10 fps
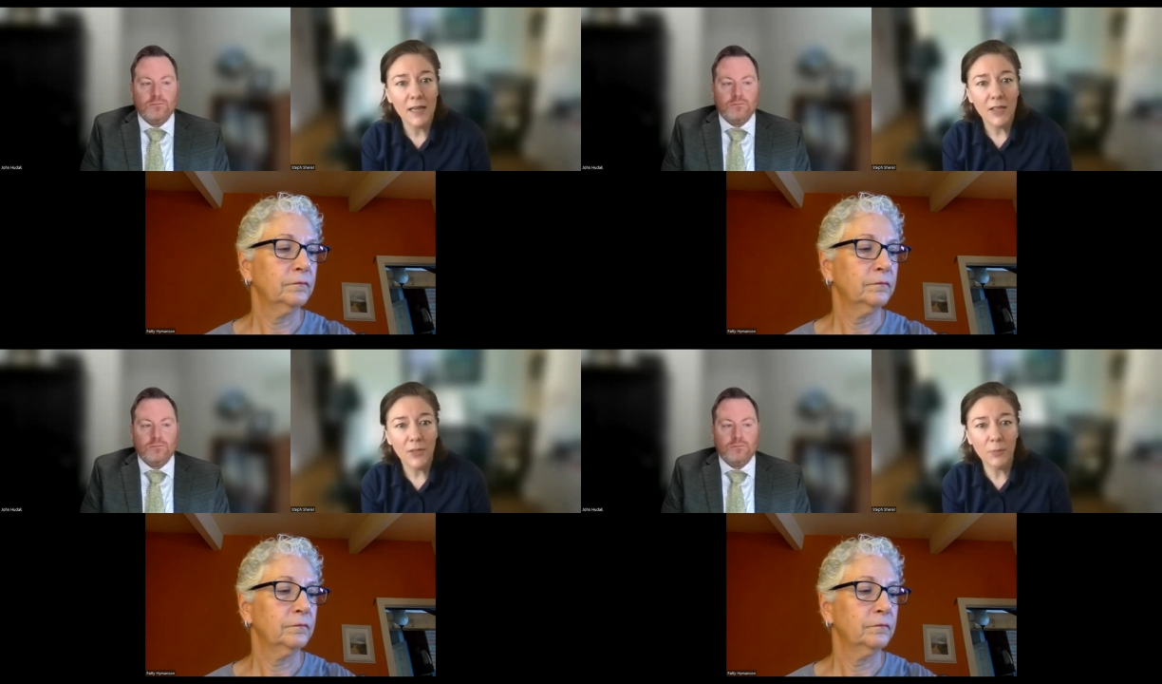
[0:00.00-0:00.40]

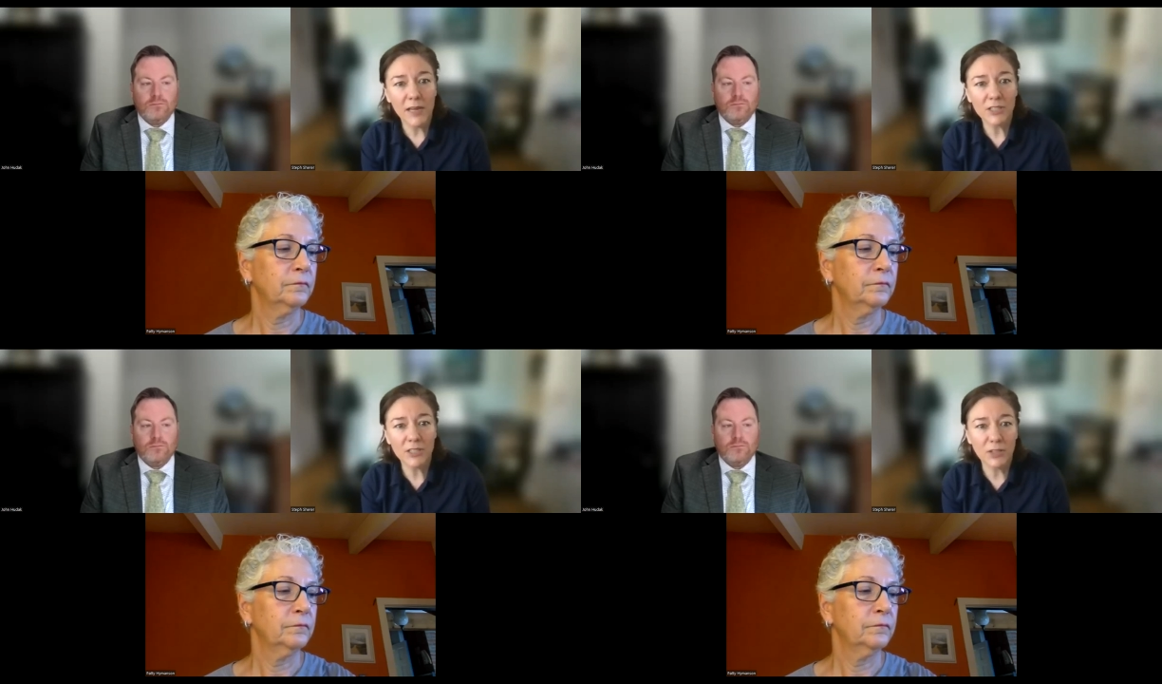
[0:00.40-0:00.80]
Speaker 1: that
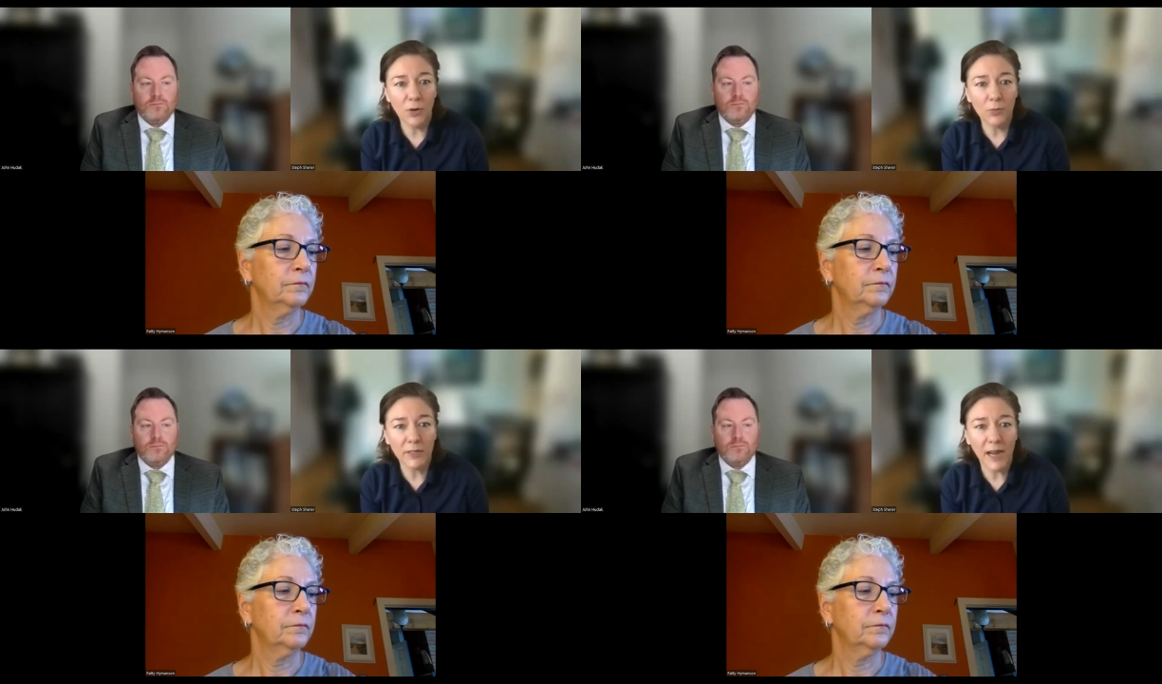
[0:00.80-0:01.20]
patients
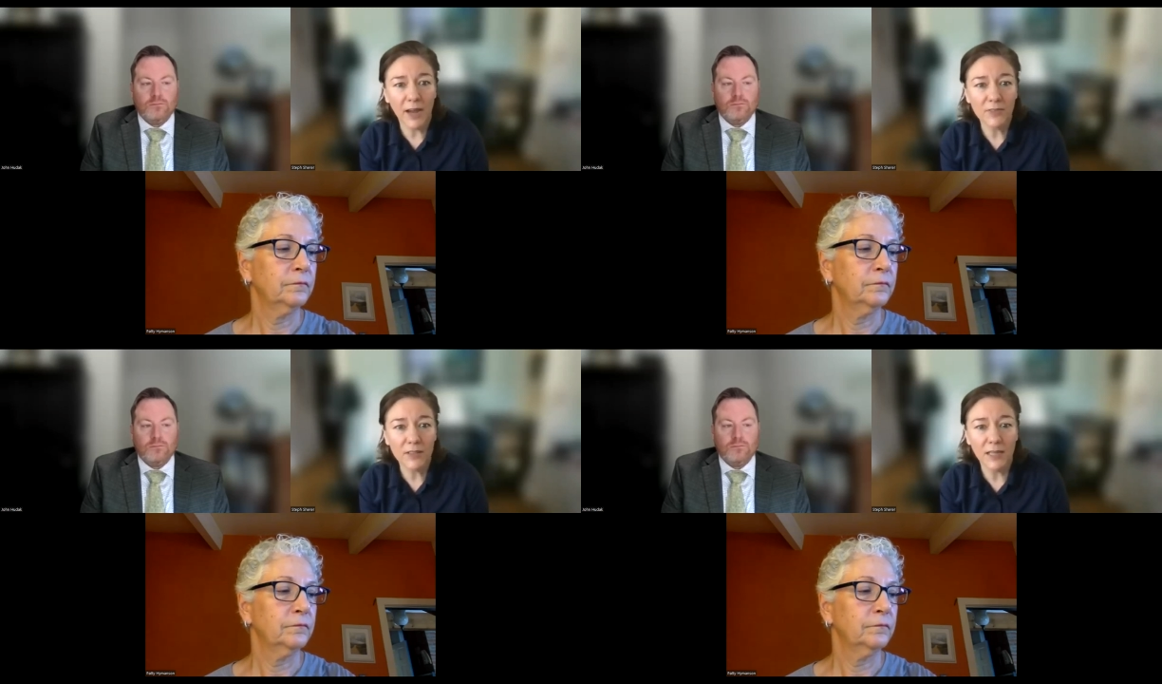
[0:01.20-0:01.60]
only
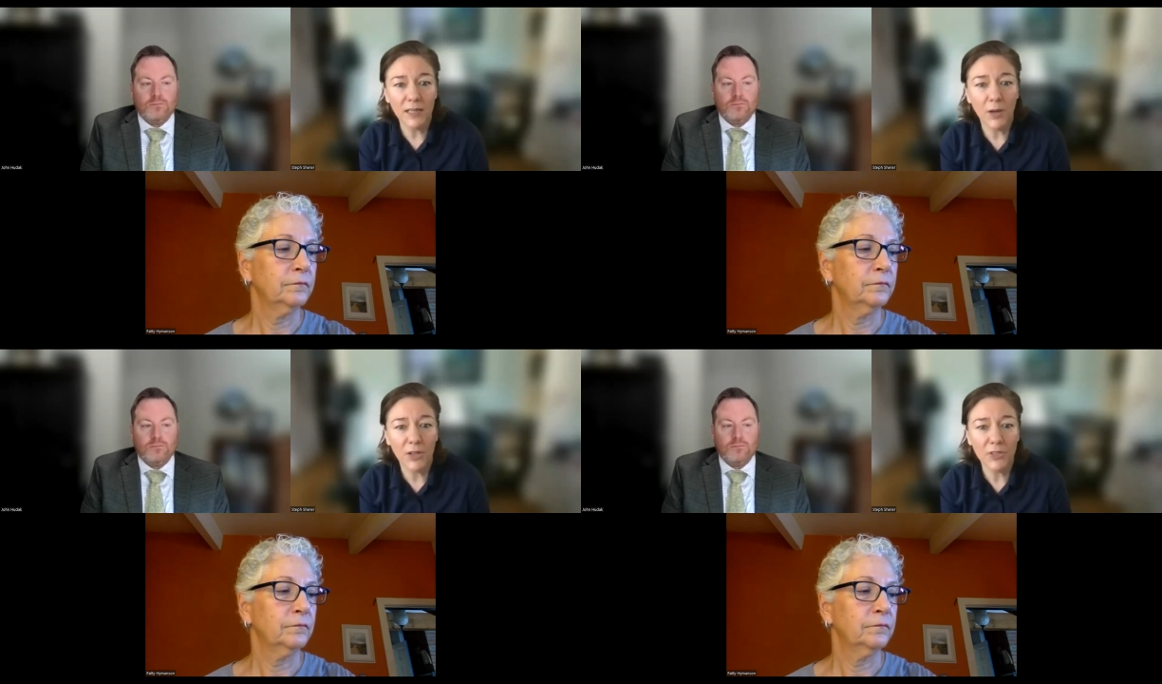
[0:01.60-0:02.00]
have to think
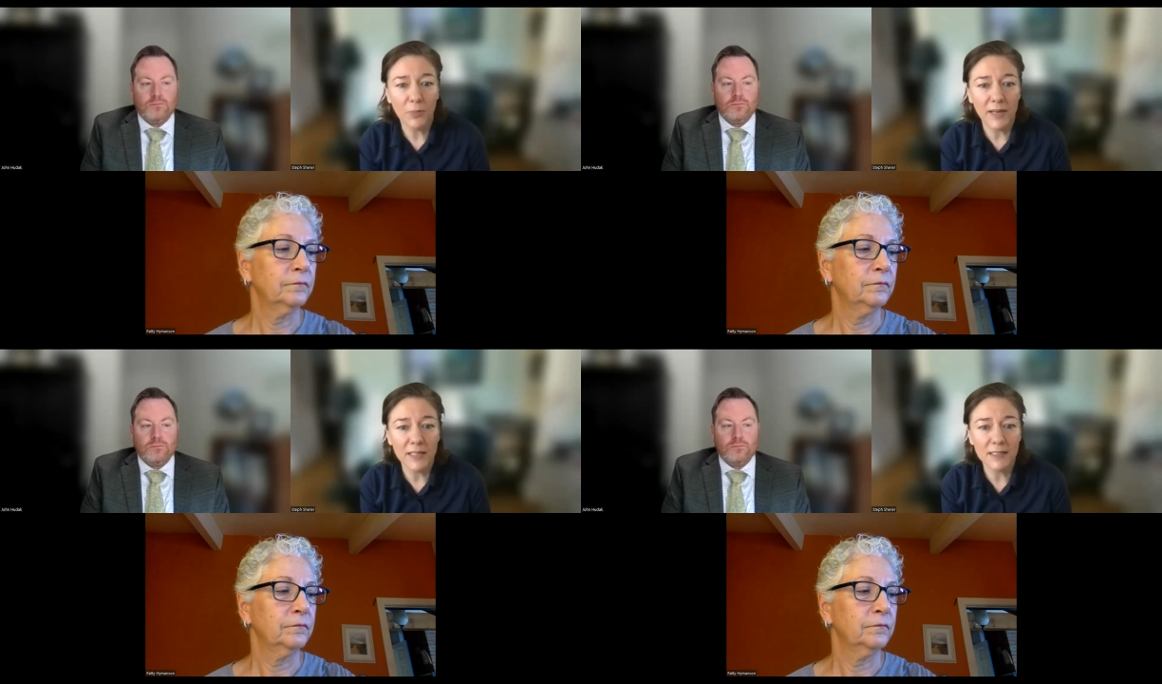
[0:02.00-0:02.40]
about their
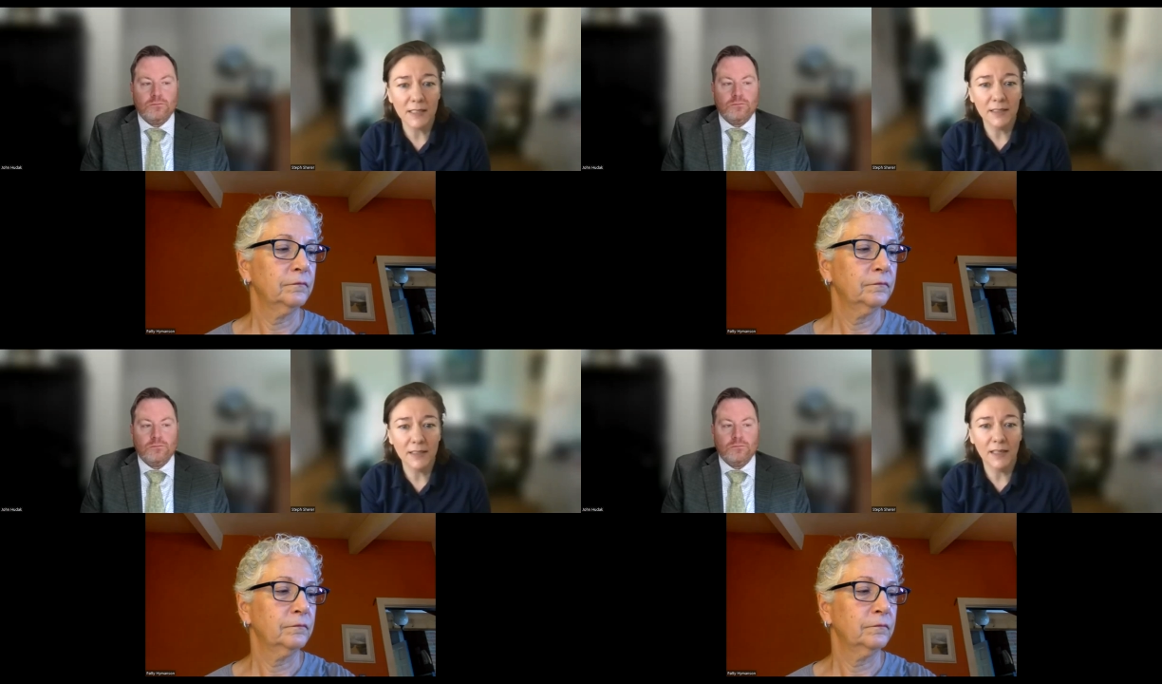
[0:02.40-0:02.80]
medicine